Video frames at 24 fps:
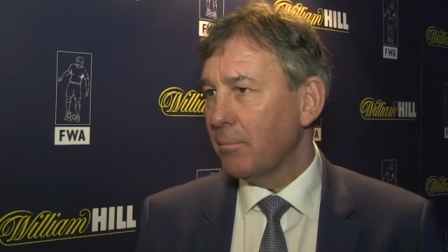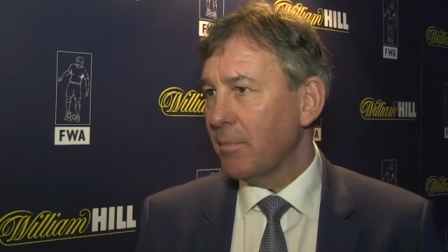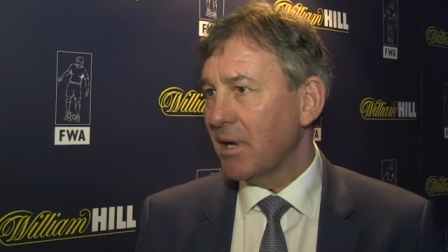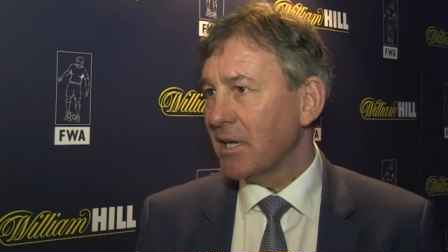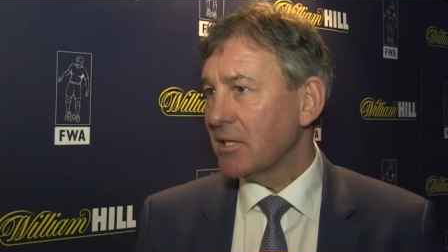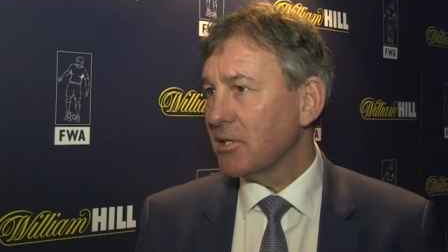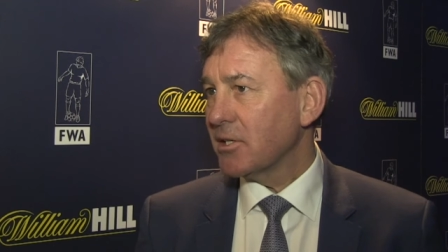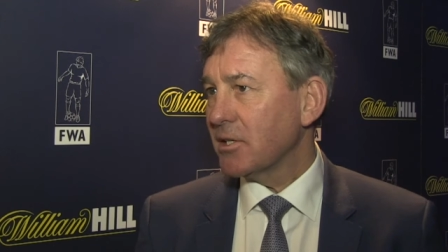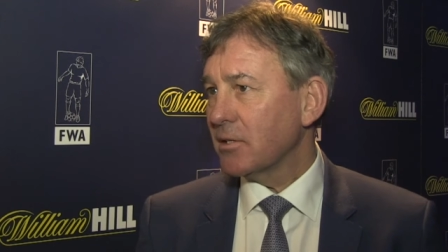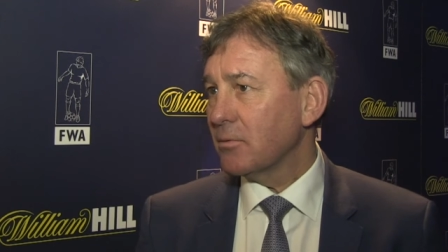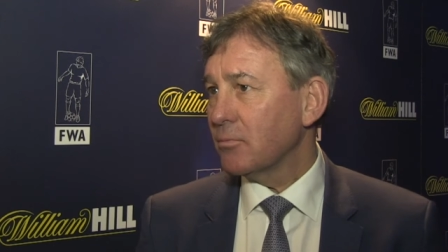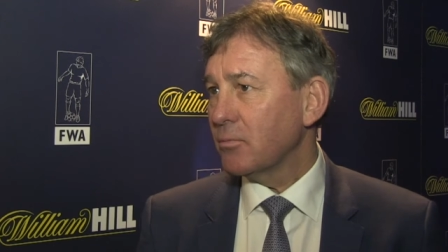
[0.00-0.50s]

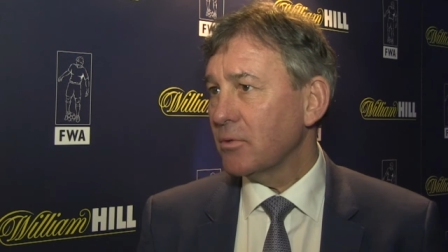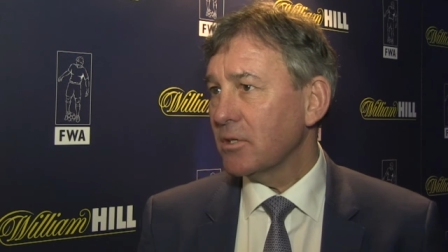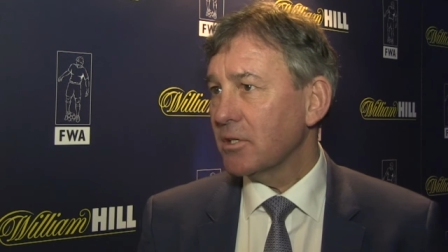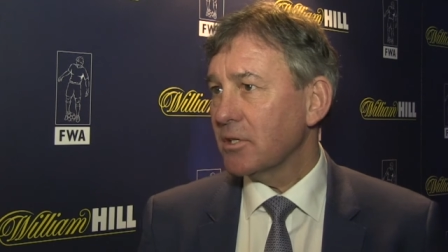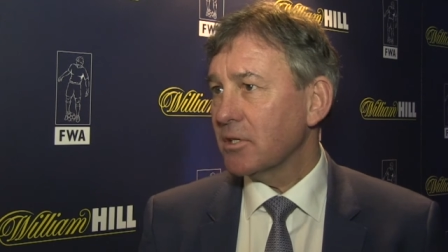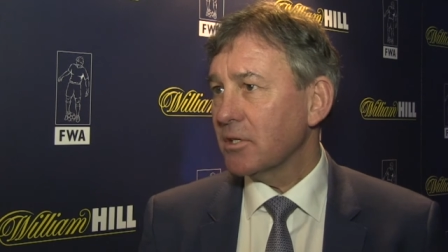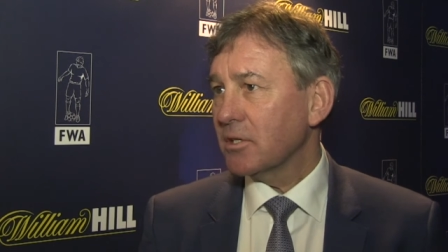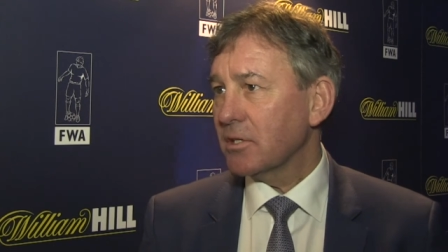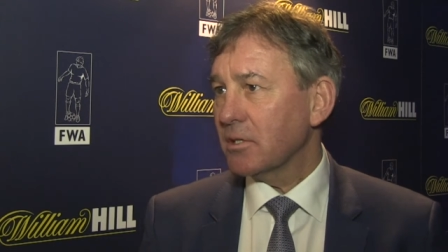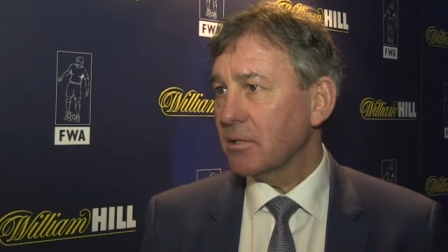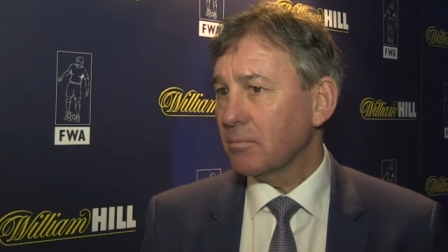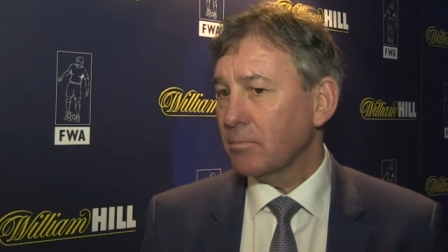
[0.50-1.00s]
Megson
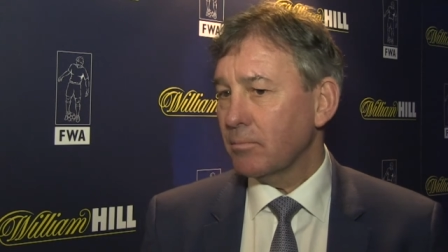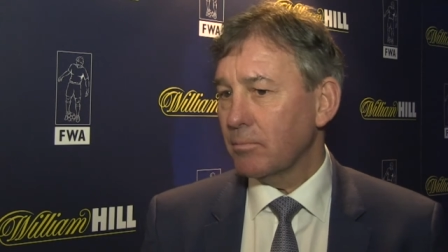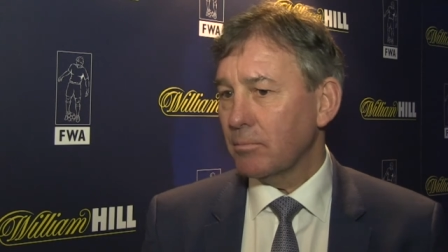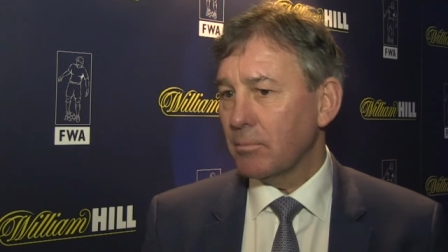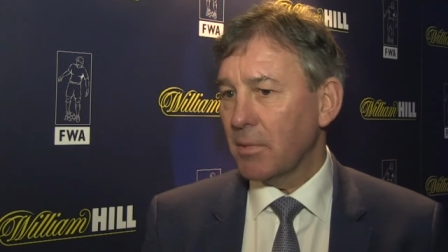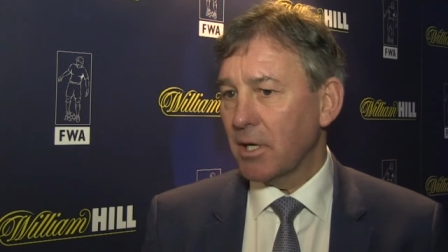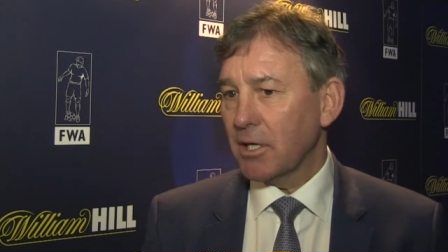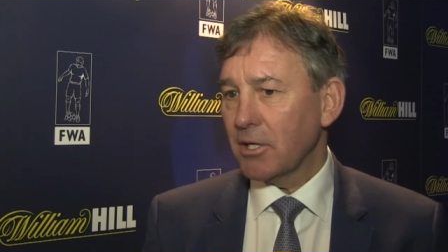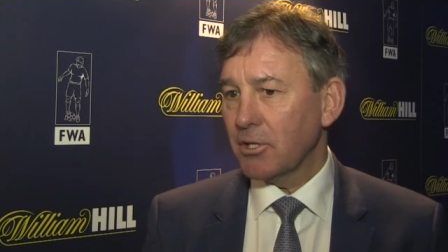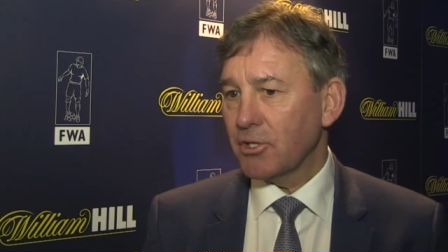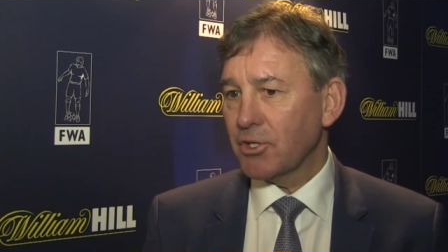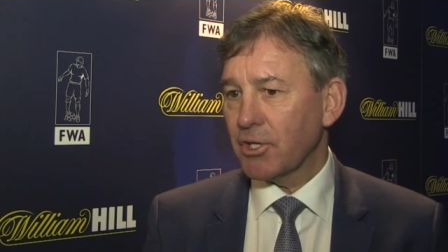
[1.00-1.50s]
was
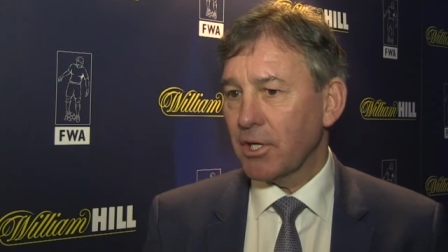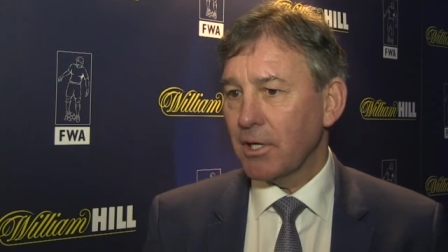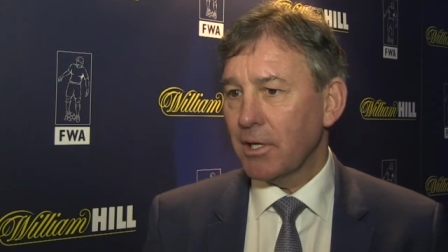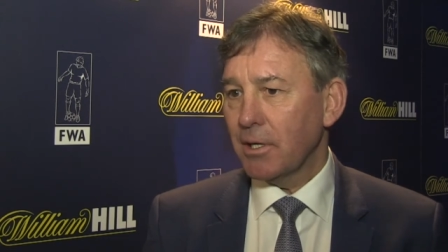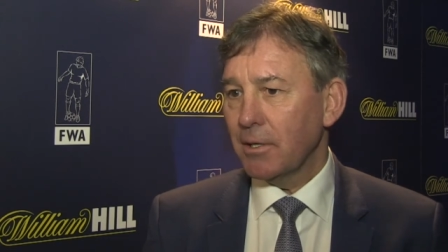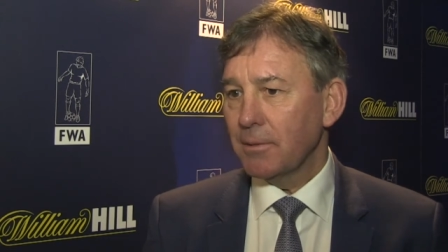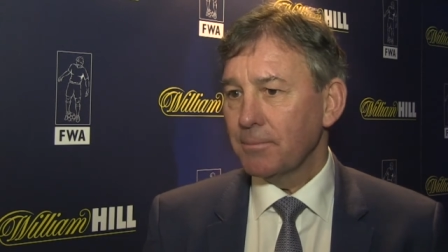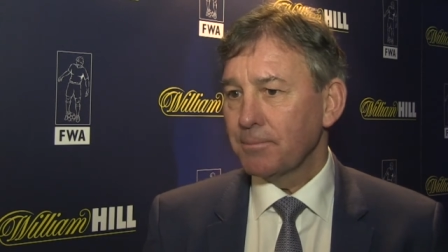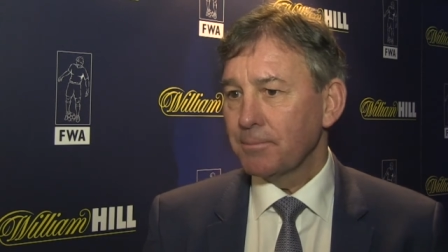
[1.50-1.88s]
manager,